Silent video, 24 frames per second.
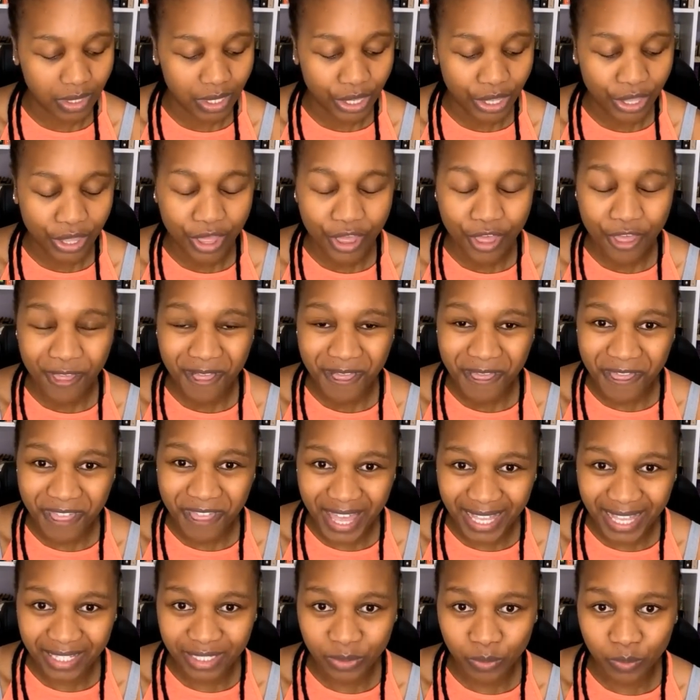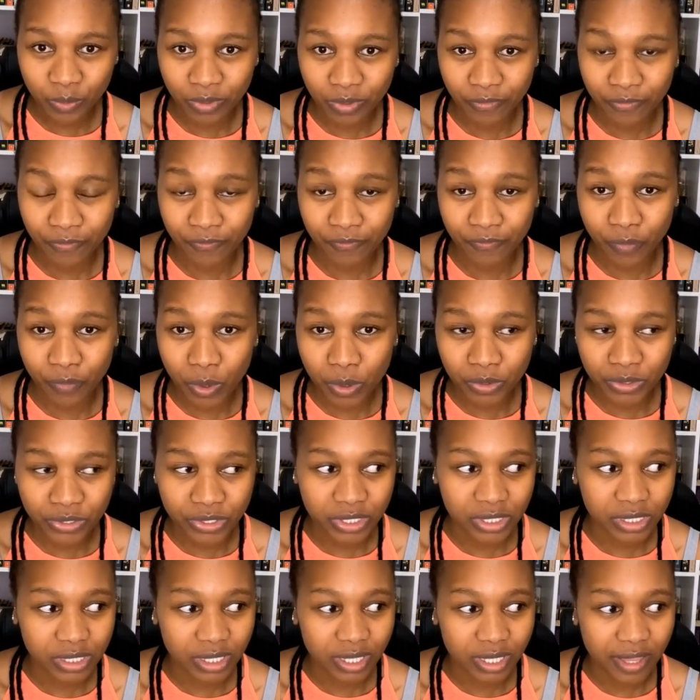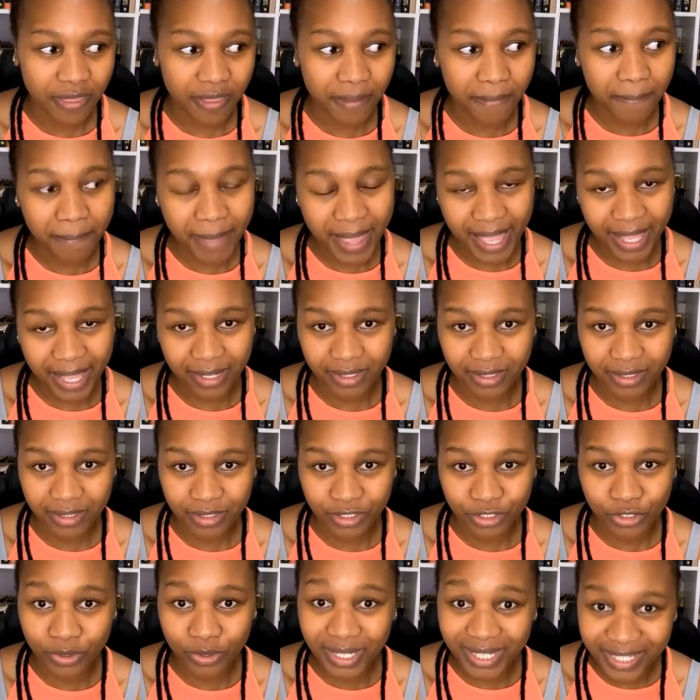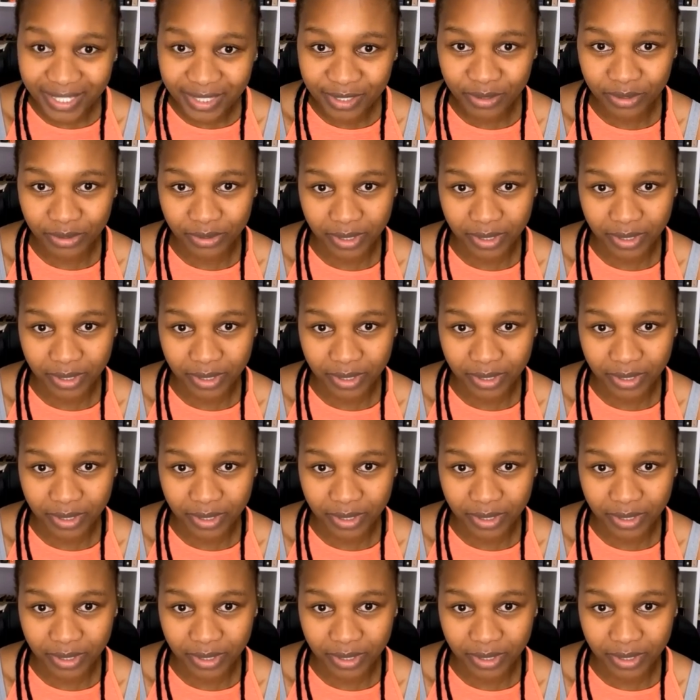That will force the man to listen to them.